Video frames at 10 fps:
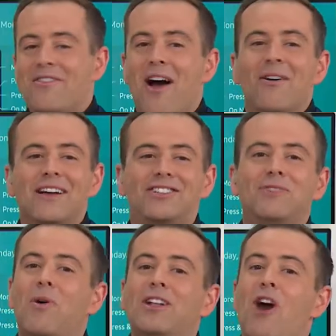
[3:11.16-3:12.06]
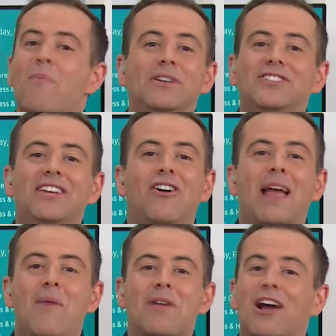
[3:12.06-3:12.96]
no, she will not be seen on
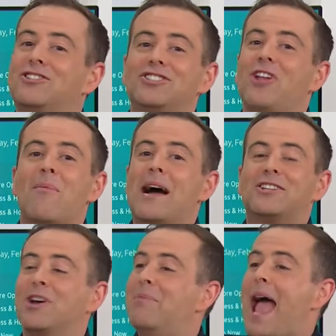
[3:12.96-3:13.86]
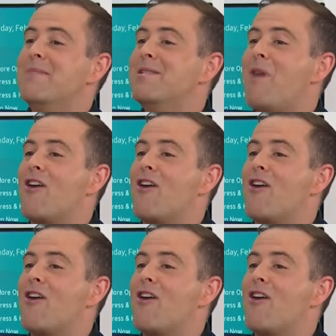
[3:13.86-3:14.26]
camera yet because she's not mic'd up. But Amy